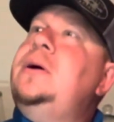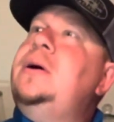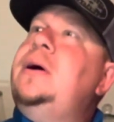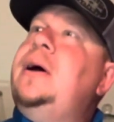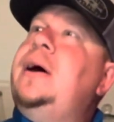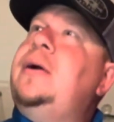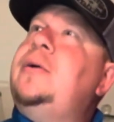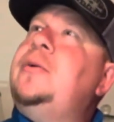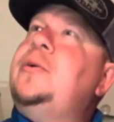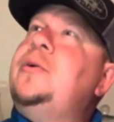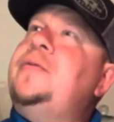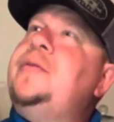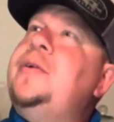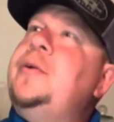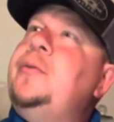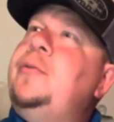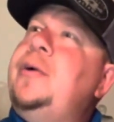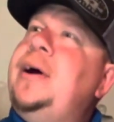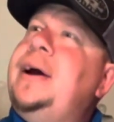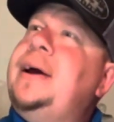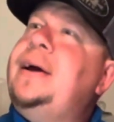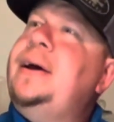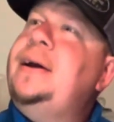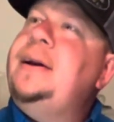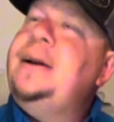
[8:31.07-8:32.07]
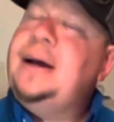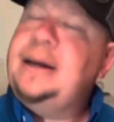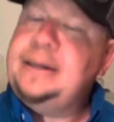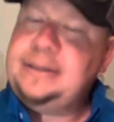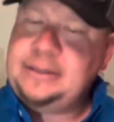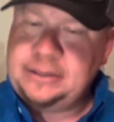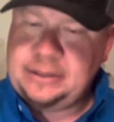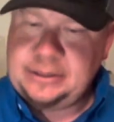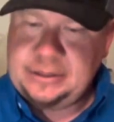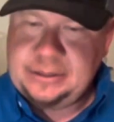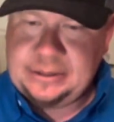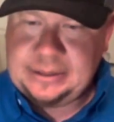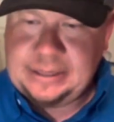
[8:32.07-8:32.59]
I don't know if it
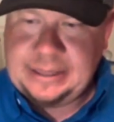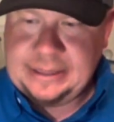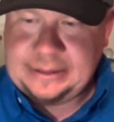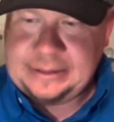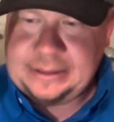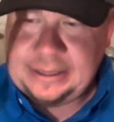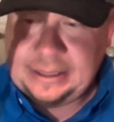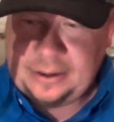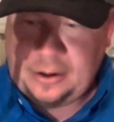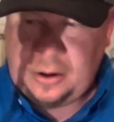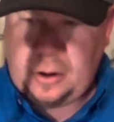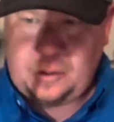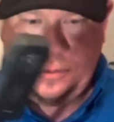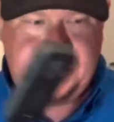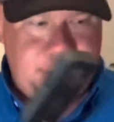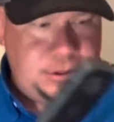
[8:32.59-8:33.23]
recognizes it, takes that off.